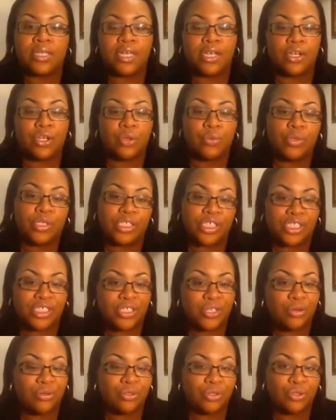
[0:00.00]
then you would
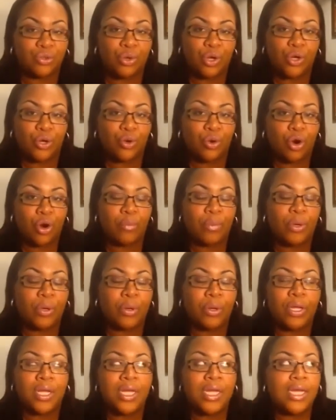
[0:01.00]
just go to a
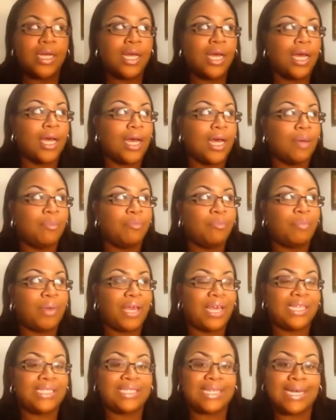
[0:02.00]
normal
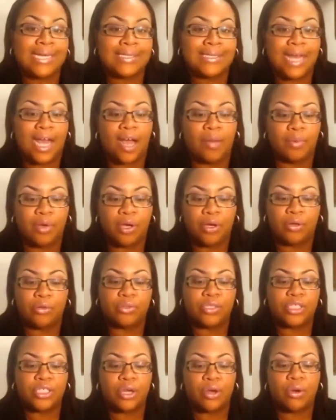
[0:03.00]
base and top
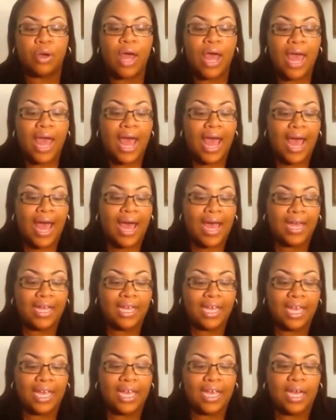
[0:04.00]
coat. So
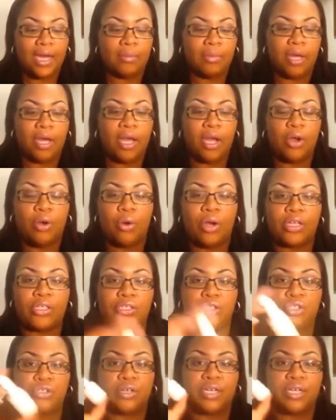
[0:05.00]
I am going to